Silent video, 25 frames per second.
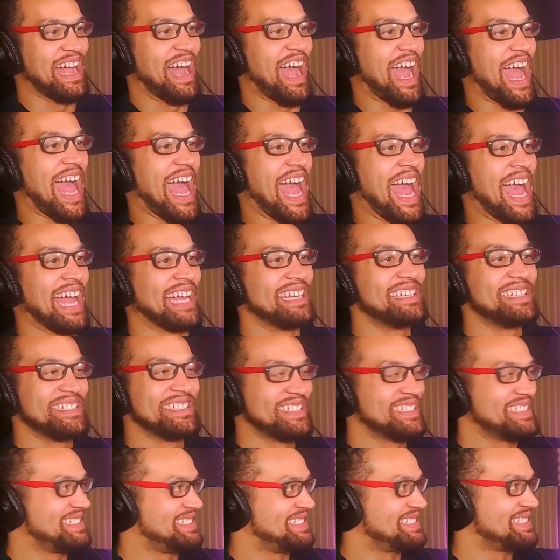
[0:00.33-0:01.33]
Ha!
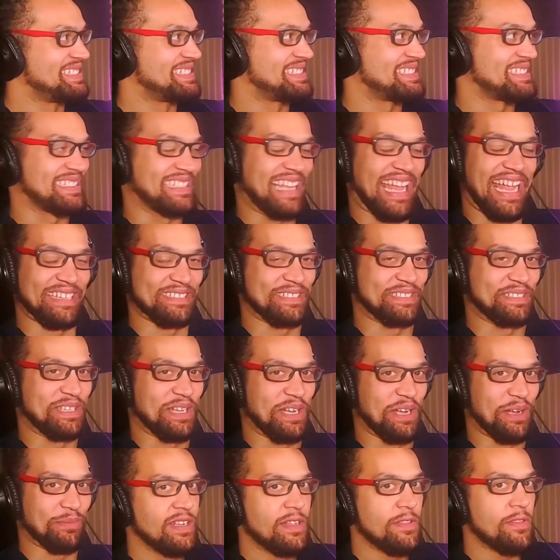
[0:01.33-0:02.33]
That's
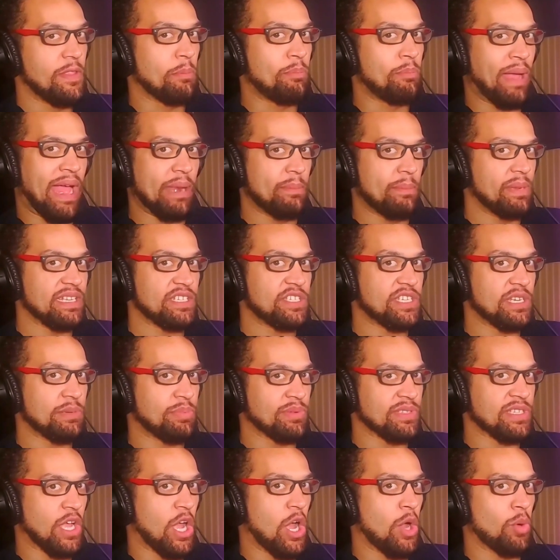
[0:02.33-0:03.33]
dope. The penmanship
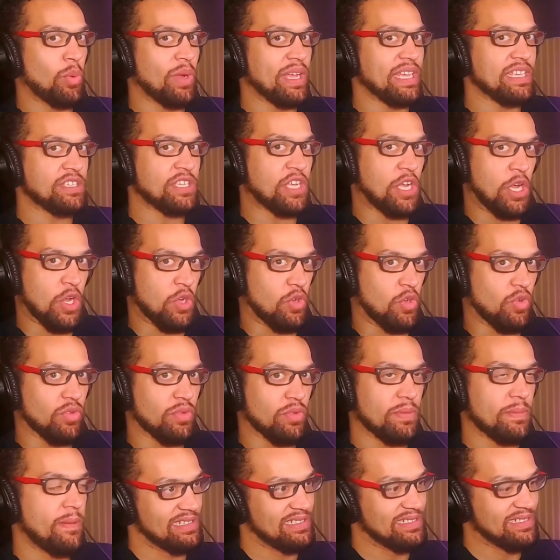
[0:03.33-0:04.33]
is always cold.
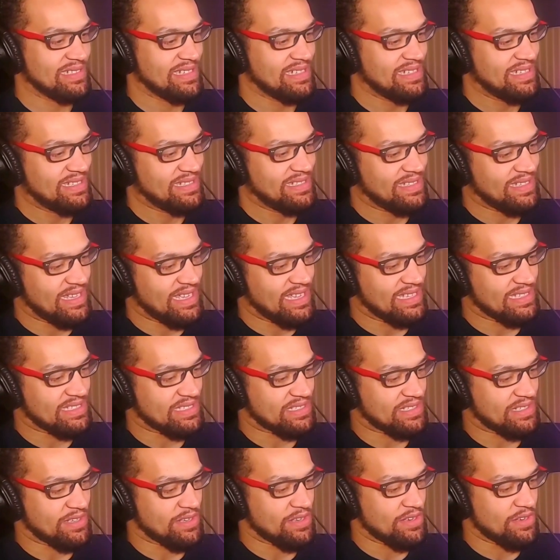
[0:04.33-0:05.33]
Let's
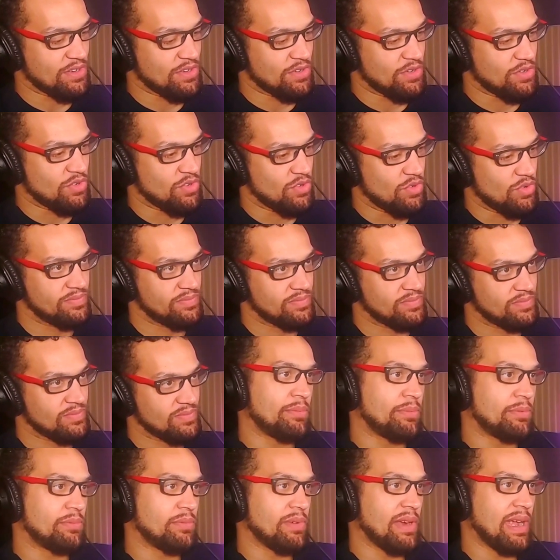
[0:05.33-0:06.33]
go.
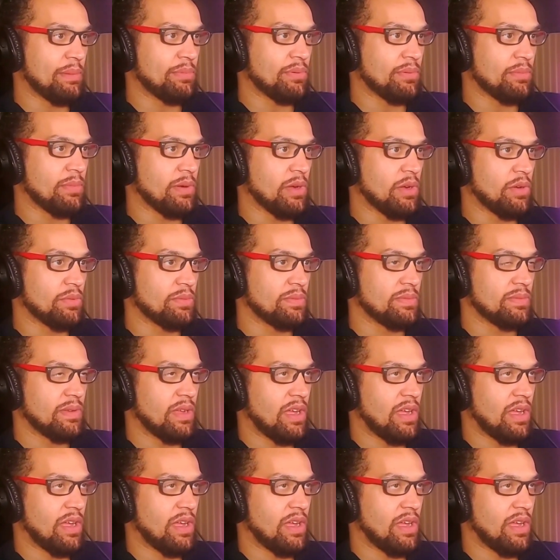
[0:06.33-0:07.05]
Rapper mode.